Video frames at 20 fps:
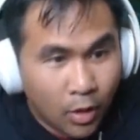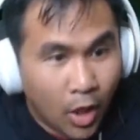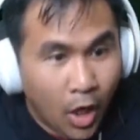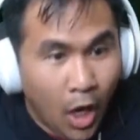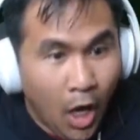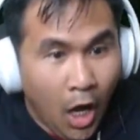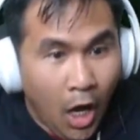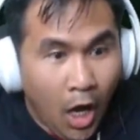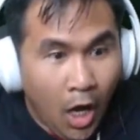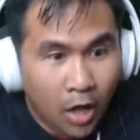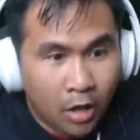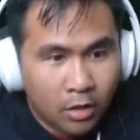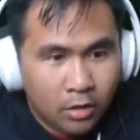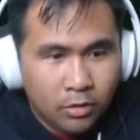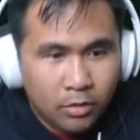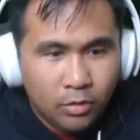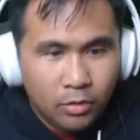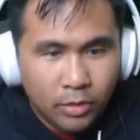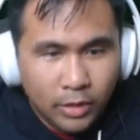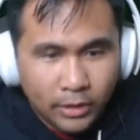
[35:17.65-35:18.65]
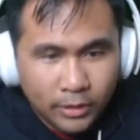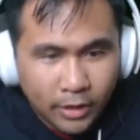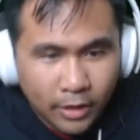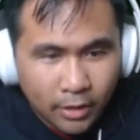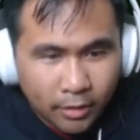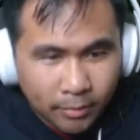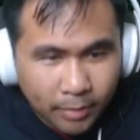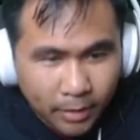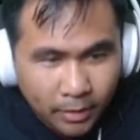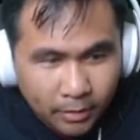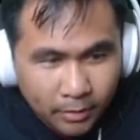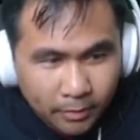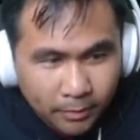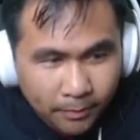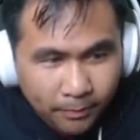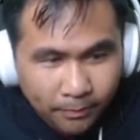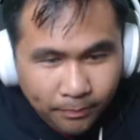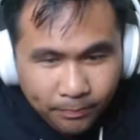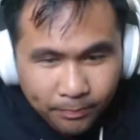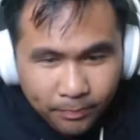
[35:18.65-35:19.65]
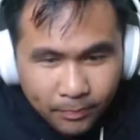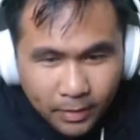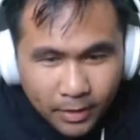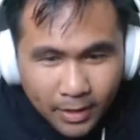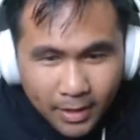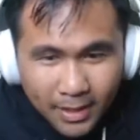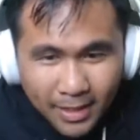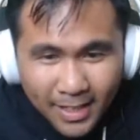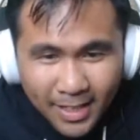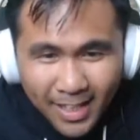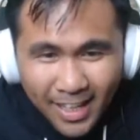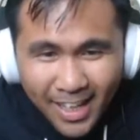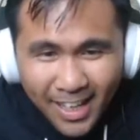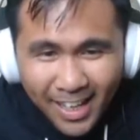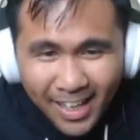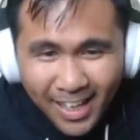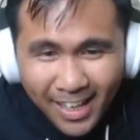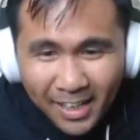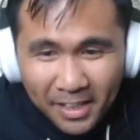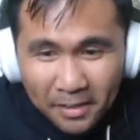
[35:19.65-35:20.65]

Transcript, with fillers: oh, that scared me.